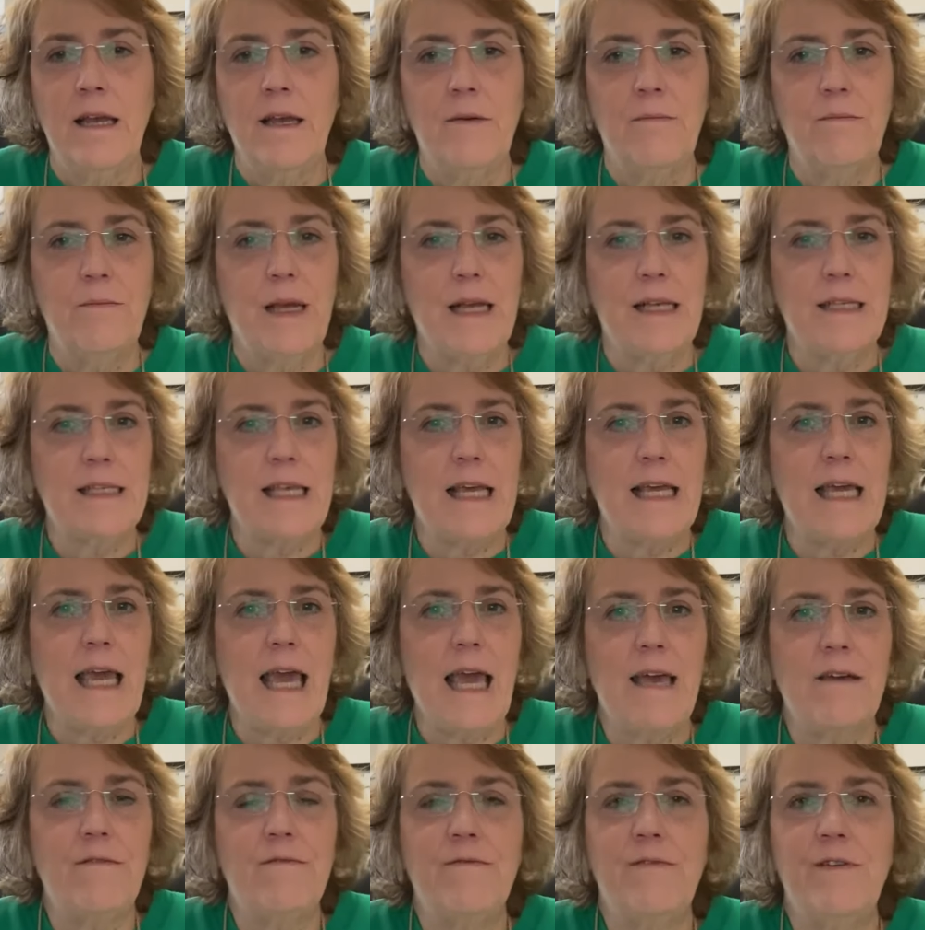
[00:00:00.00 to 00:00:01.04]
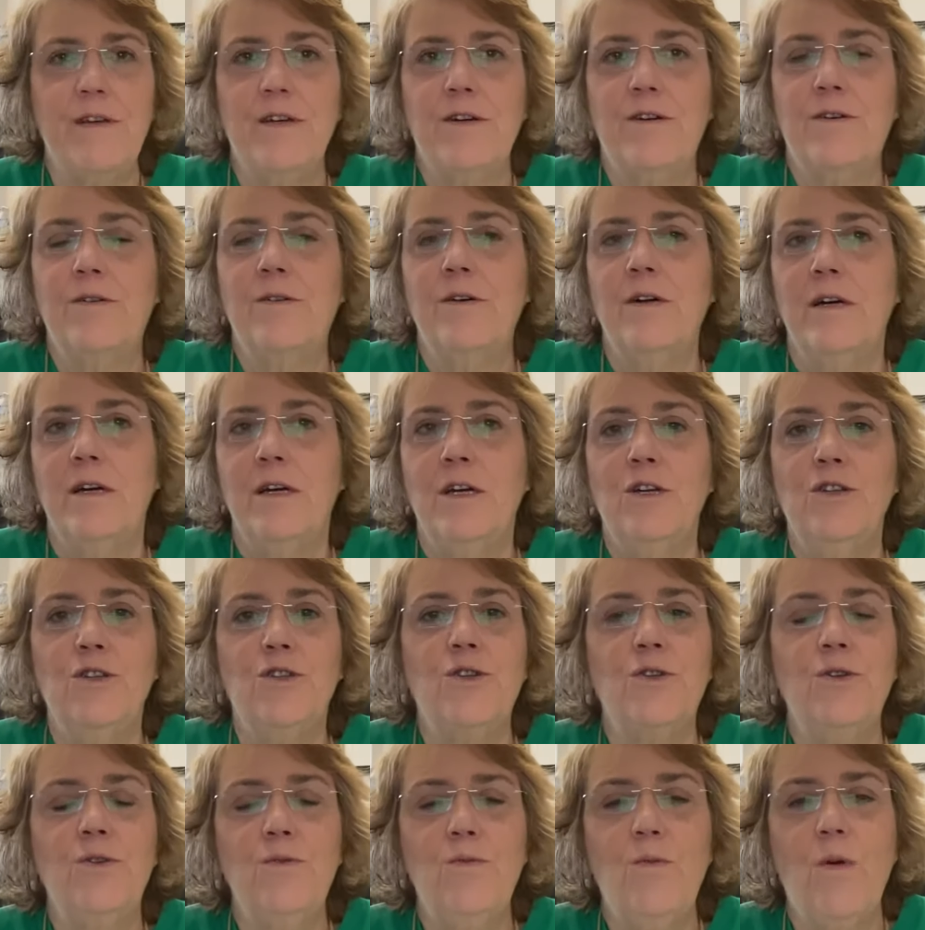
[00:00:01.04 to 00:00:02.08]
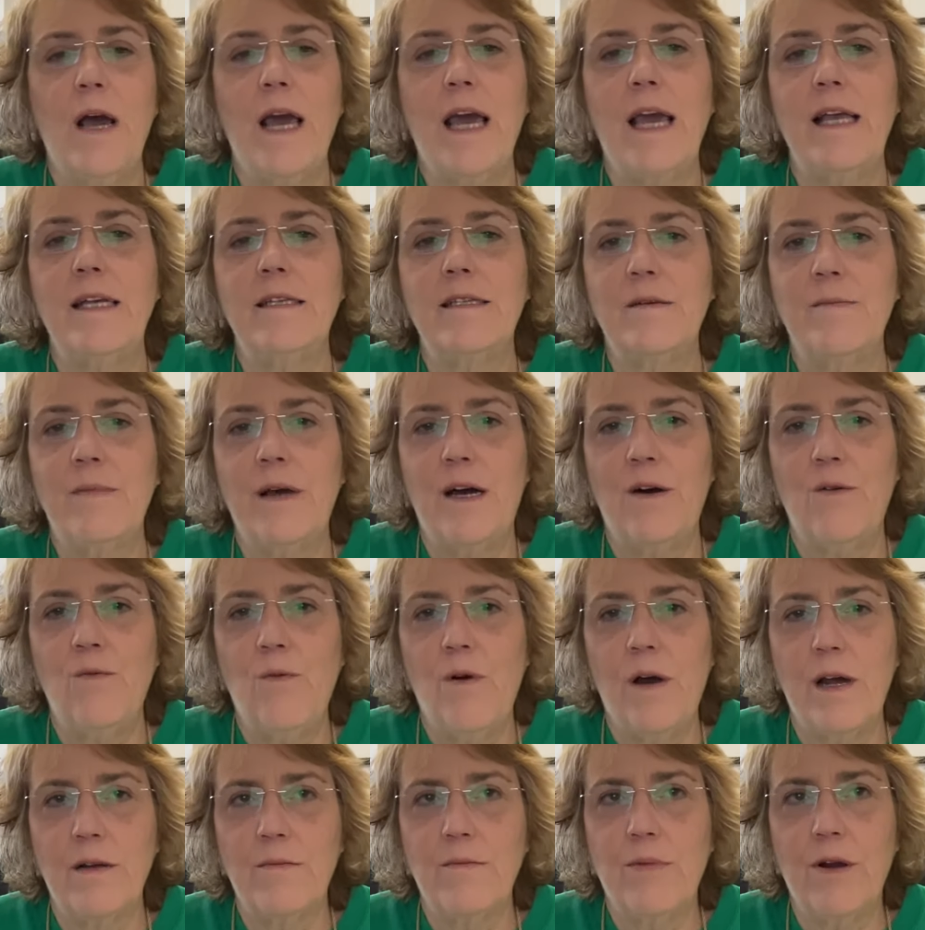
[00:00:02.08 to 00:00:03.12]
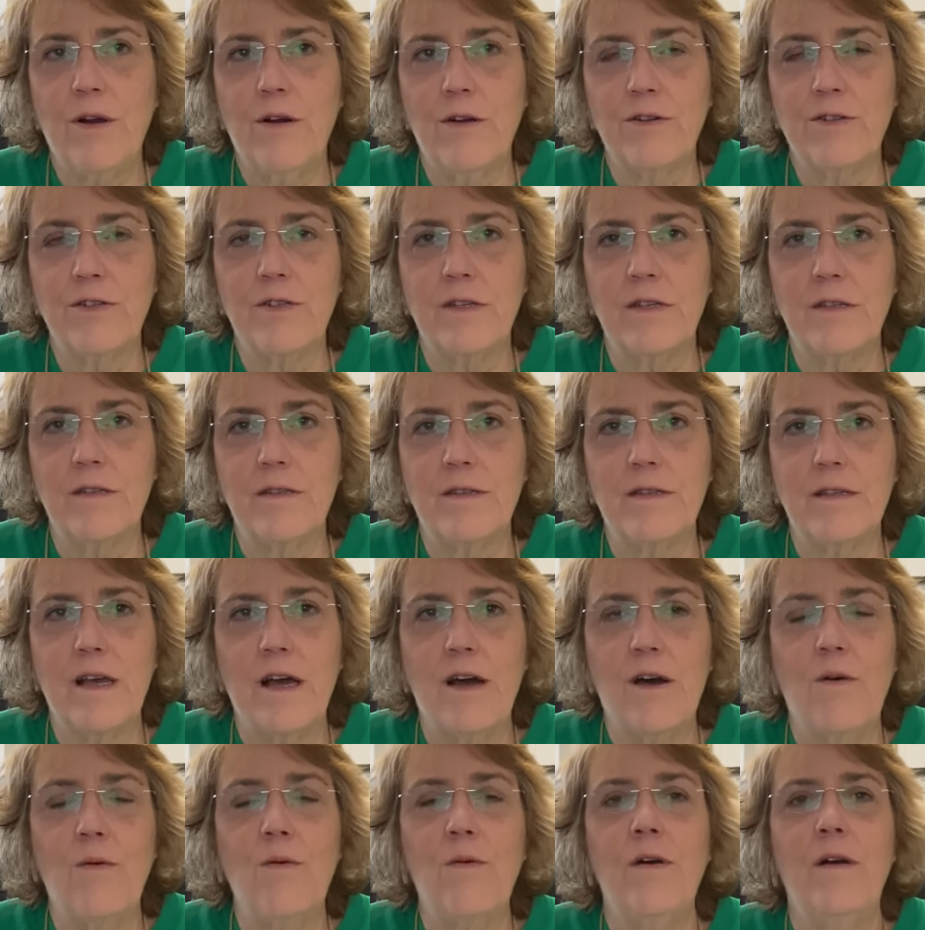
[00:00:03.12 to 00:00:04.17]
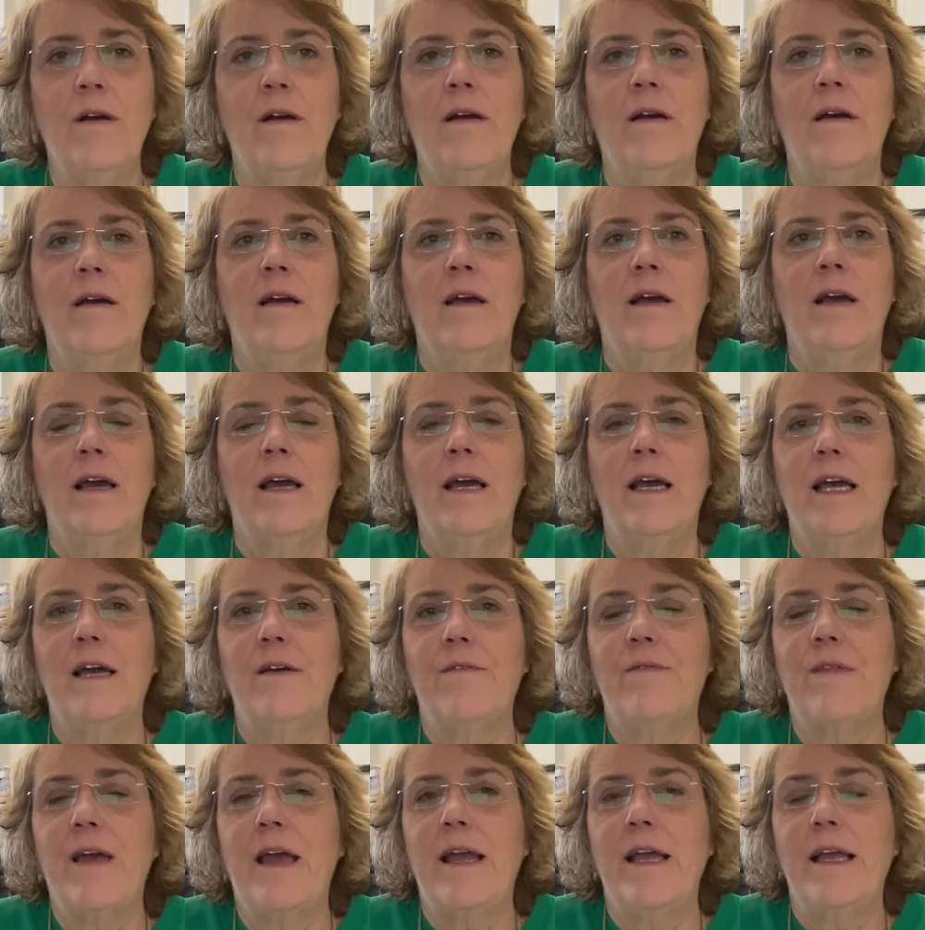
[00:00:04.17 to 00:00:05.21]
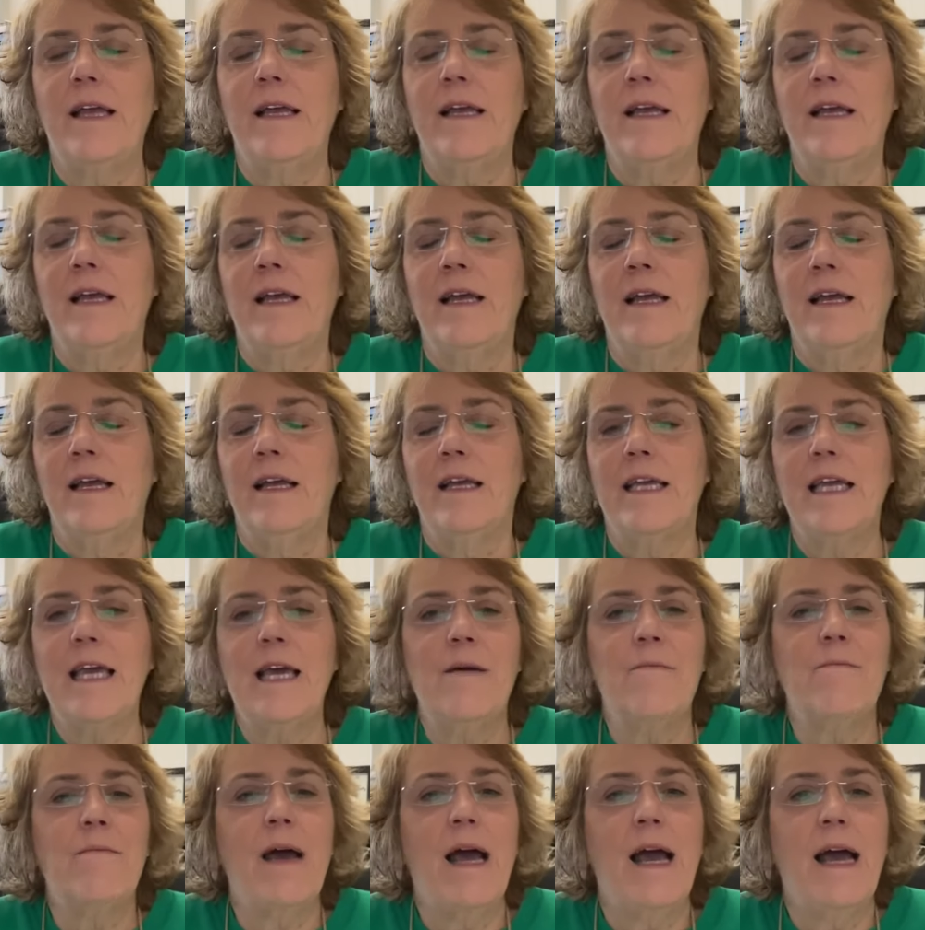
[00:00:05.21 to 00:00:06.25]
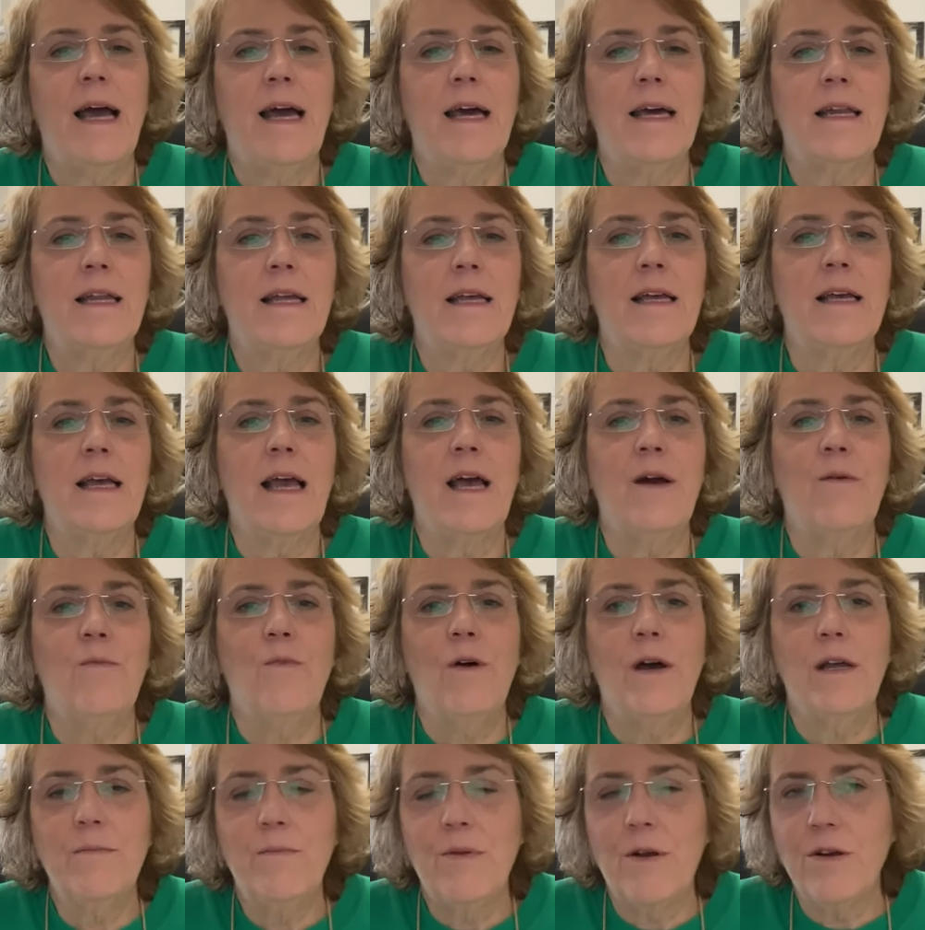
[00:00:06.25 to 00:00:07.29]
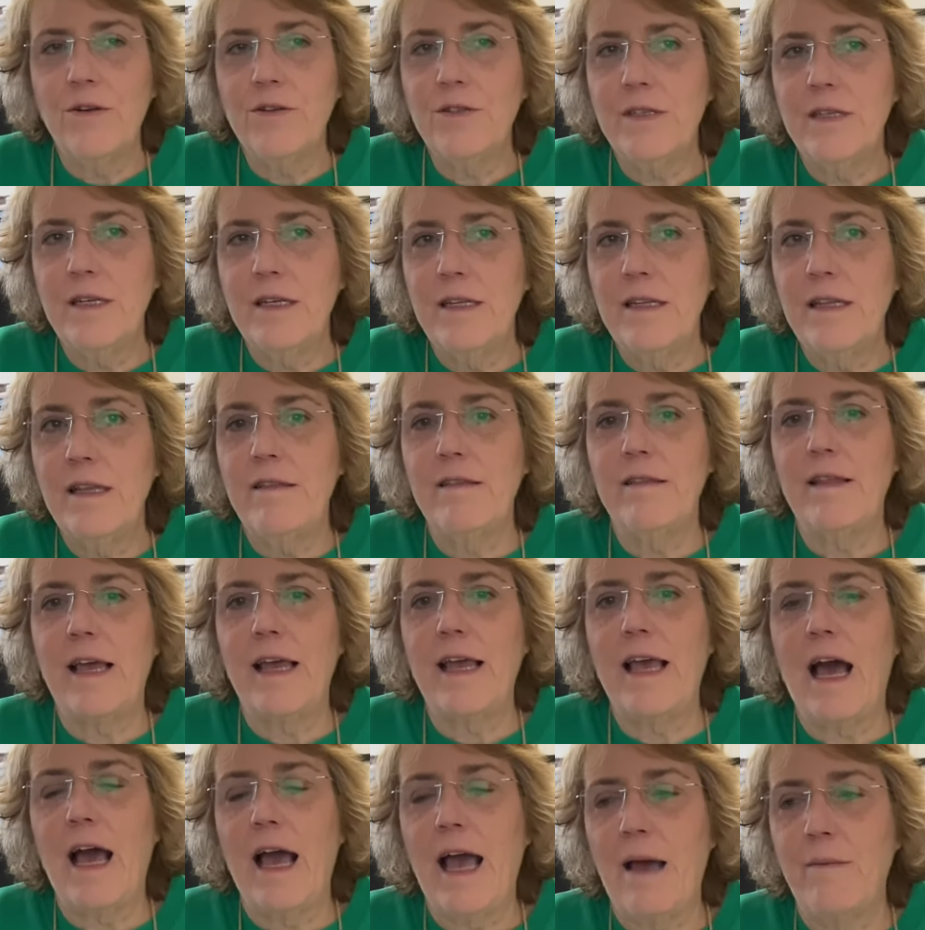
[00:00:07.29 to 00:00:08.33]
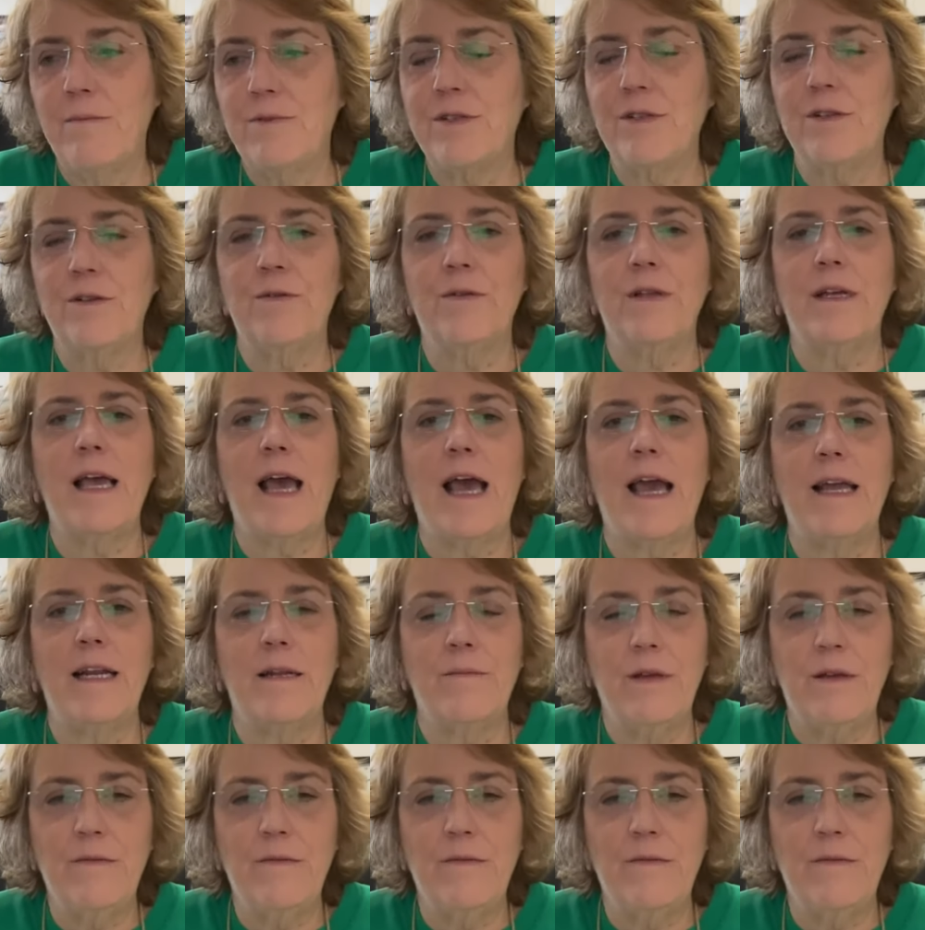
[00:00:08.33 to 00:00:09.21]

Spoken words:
Means they can't feel two ways about one person. So if they get mad at one person, they absolutely hate them.